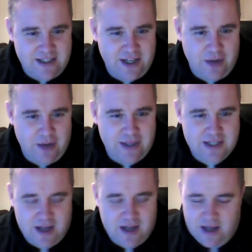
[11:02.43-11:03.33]
You know,
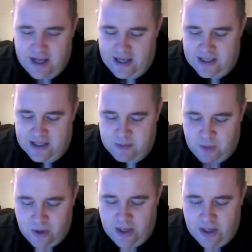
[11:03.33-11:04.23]
it's
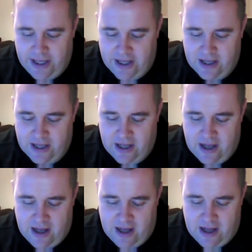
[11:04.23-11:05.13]
purely
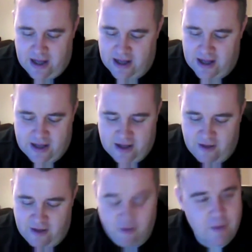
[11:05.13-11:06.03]

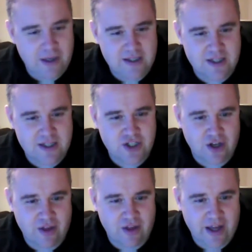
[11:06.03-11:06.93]
a footballing decision,
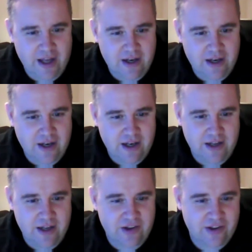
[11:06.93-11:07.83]
I think, and
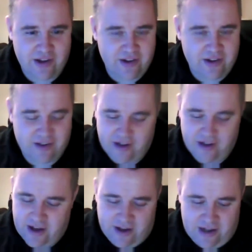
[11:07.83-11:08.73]
it's
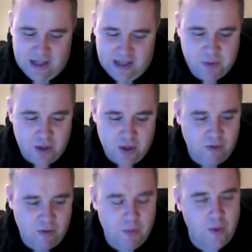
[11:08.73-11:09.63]
let's be honest,
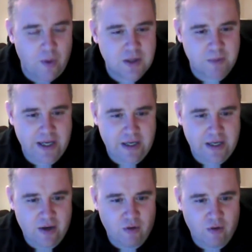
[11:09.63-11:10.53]
football has
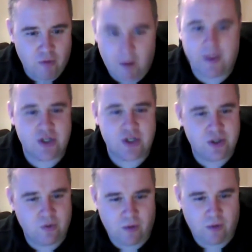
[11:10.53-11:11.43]
been
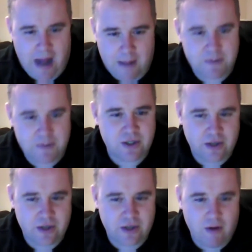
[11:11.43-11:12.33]
rubbish,
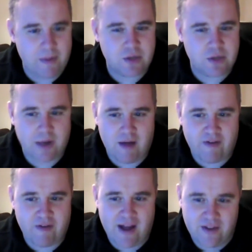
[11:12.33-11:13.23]
absolutely rubbish without
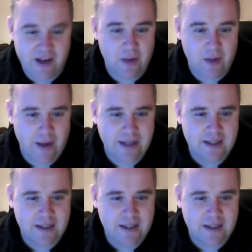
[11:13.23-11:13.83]
fans anyway.